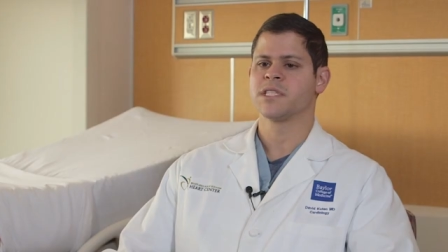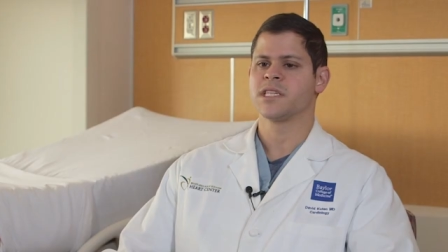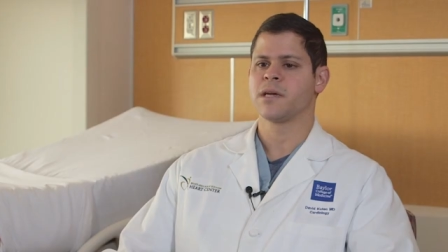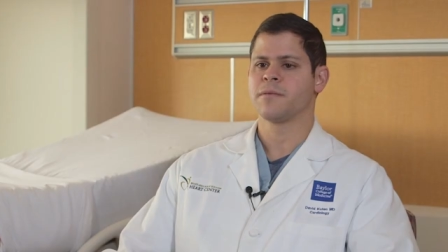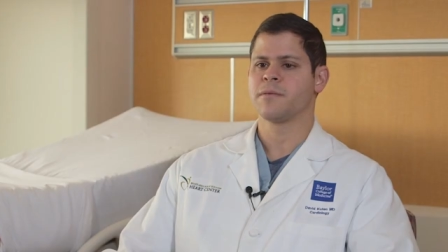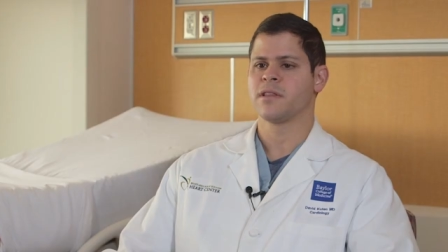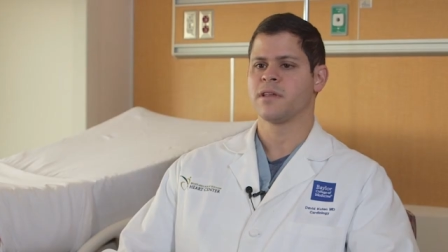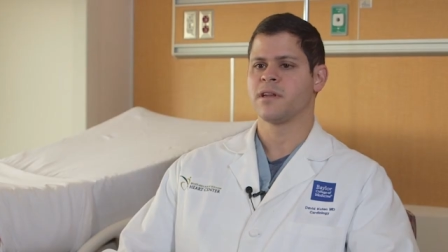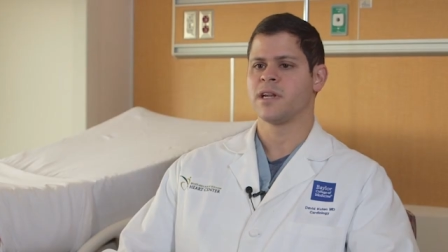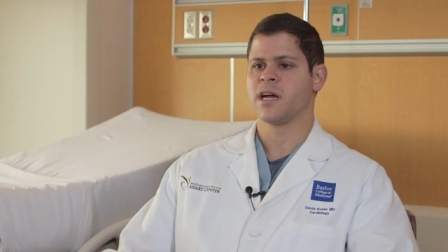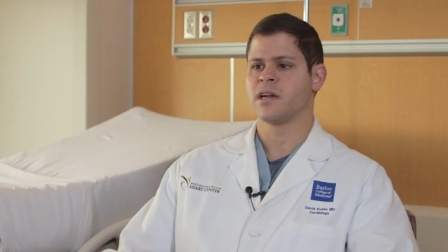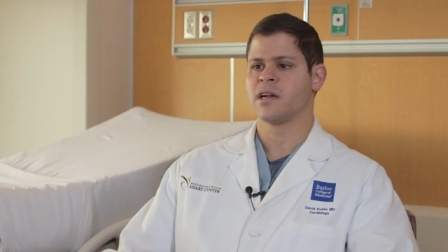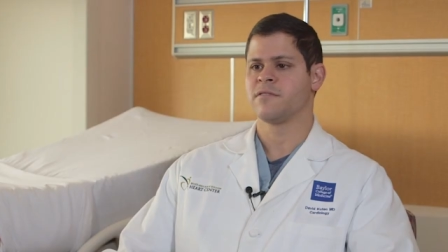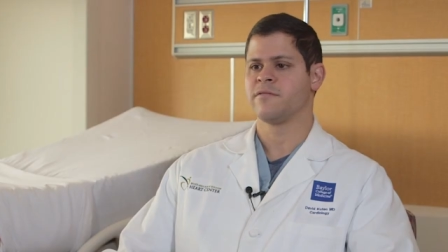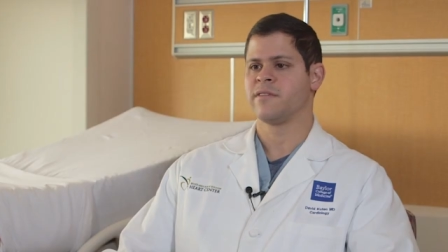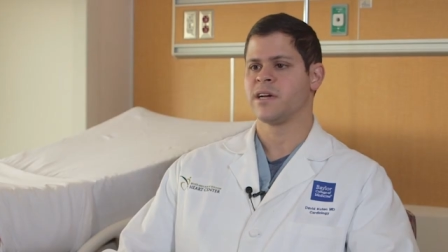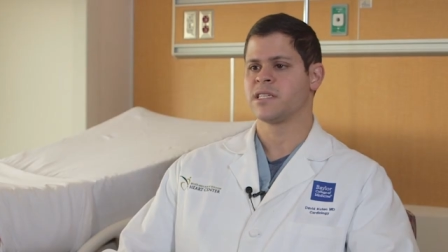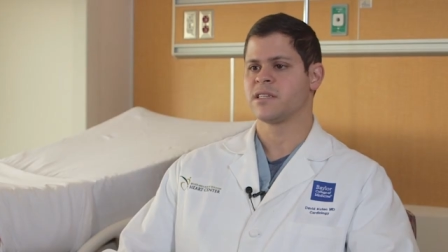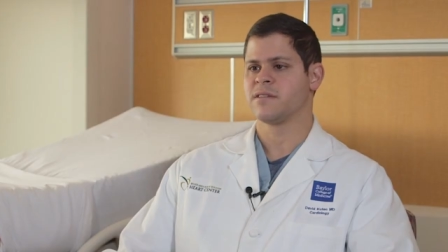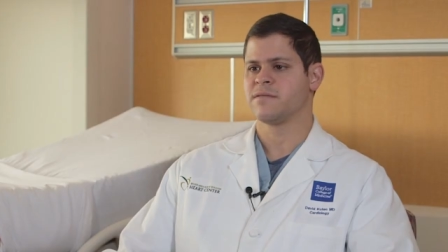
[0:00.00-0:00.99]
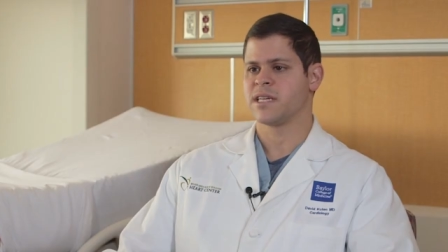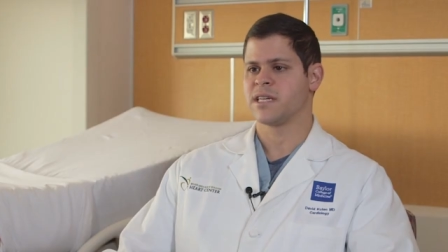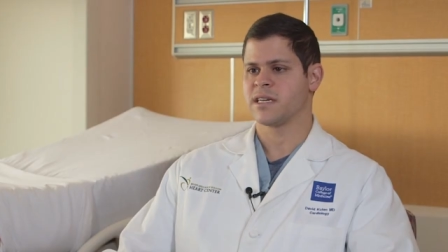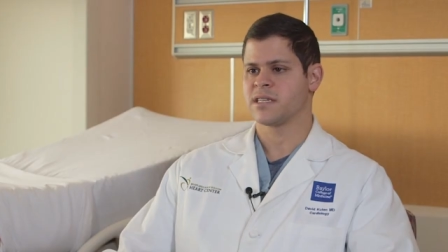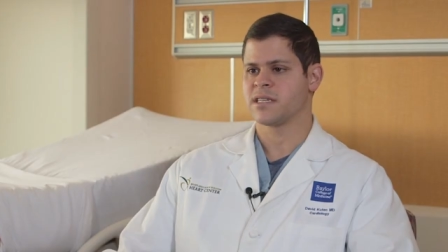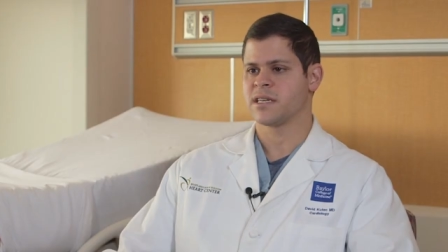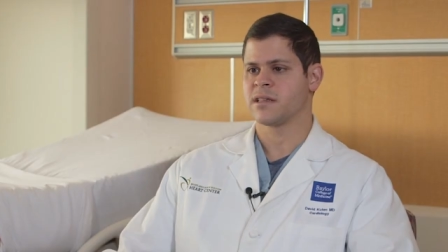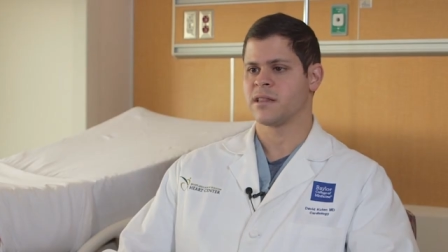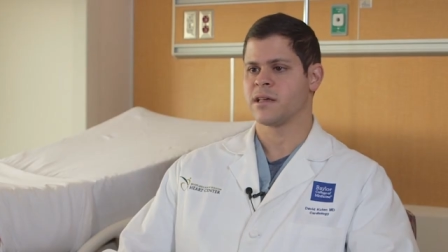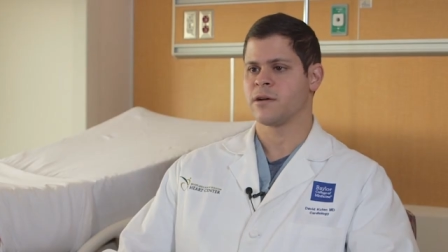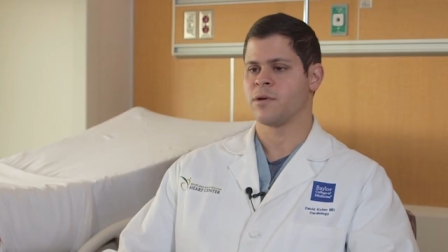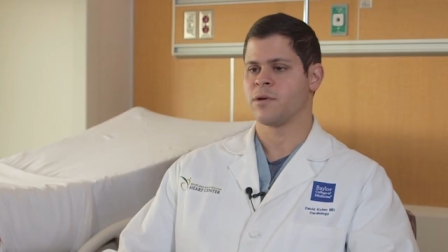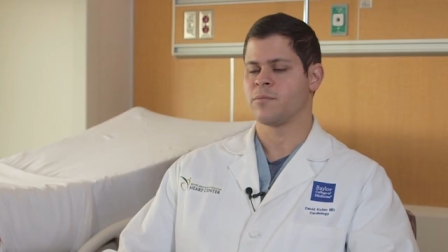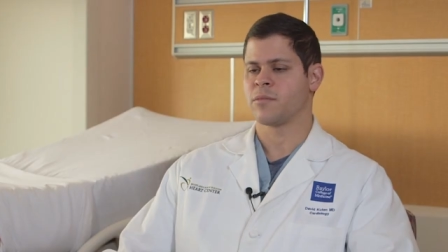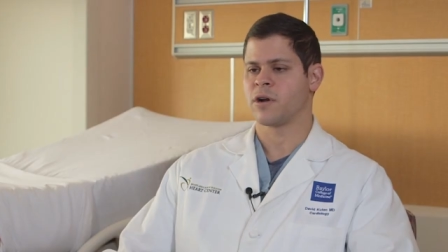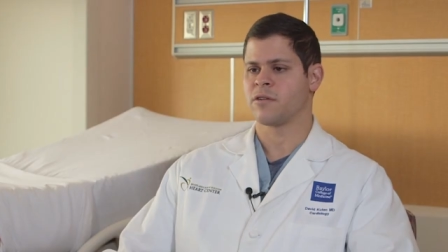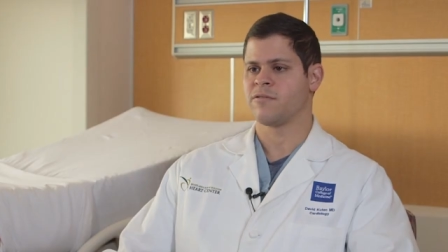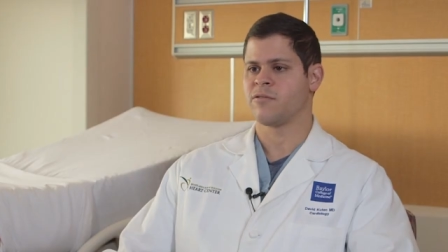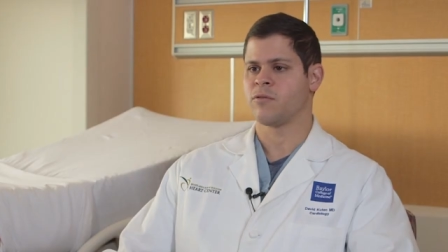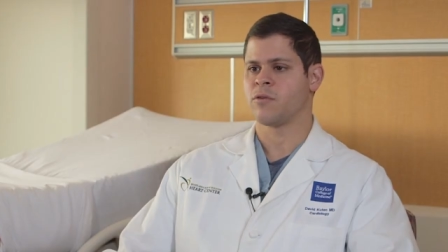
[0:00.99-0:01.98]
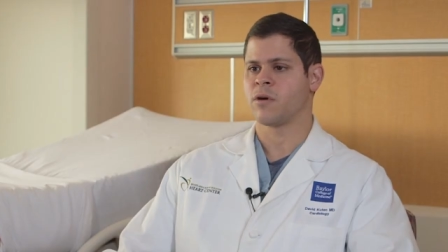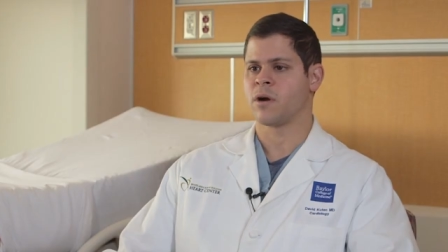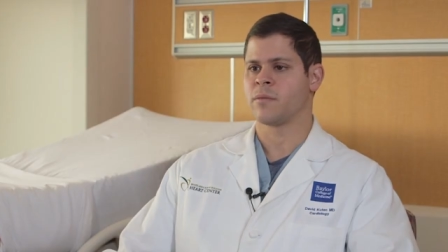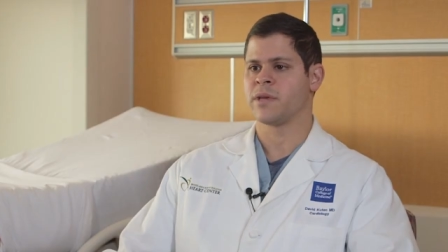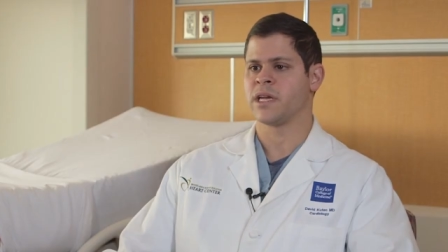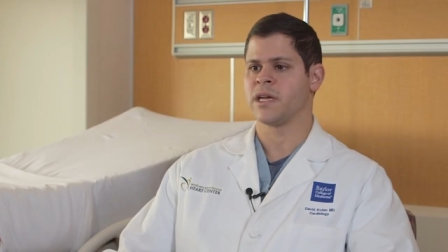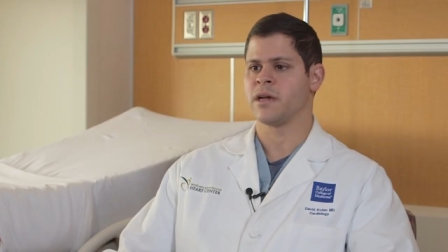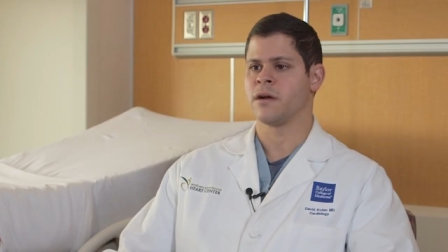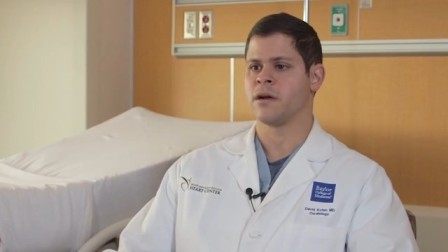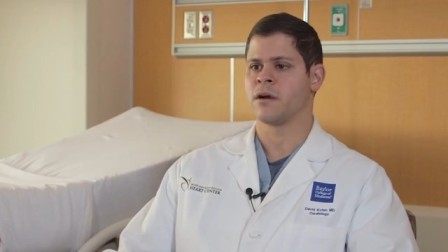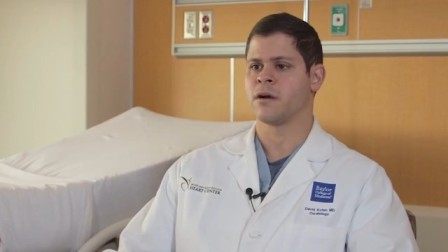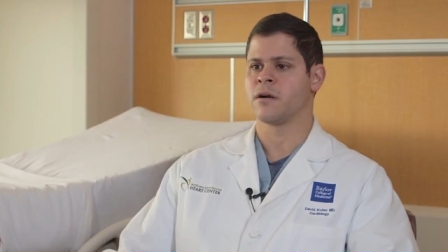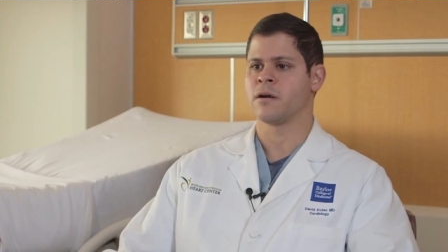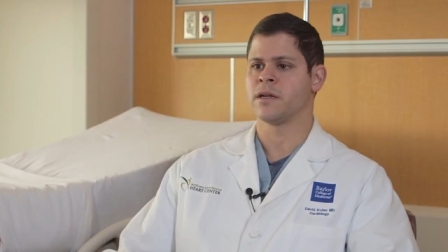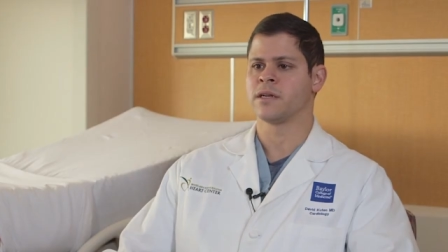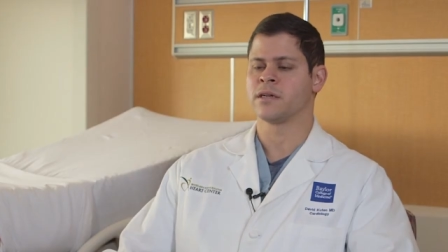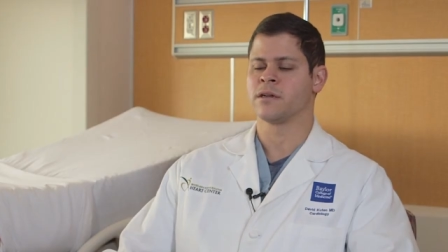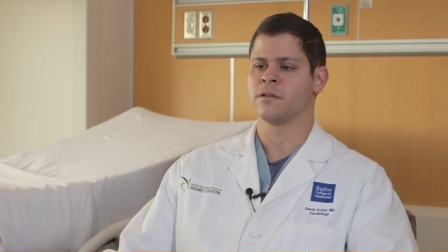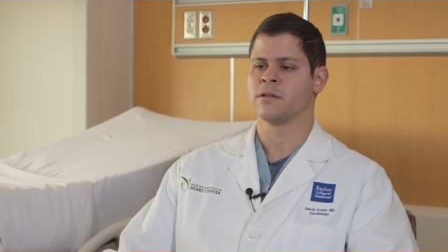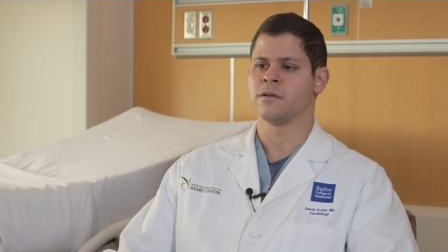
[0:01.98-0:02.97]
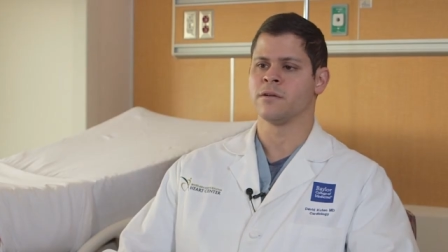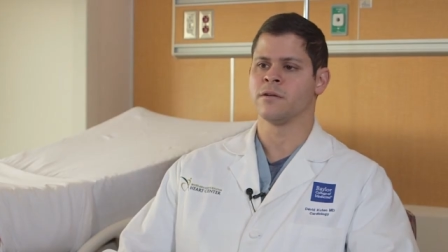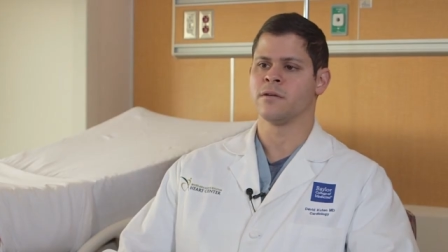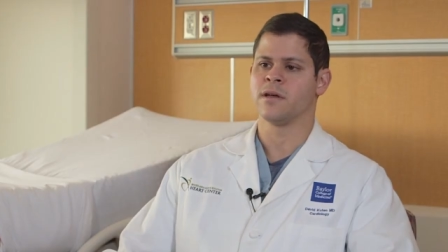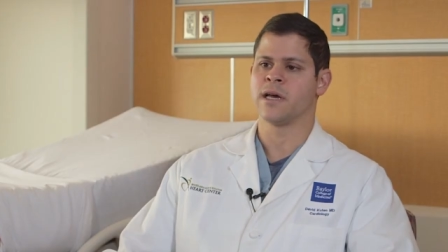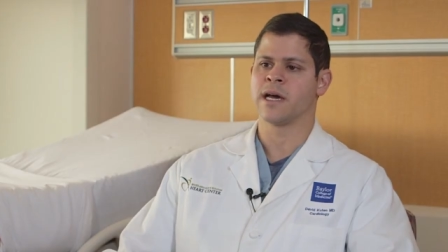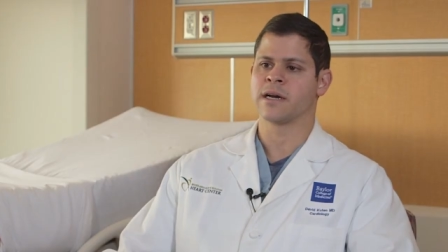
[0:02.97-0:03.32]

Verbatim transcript: Some of the non-invasive testing that we perform here include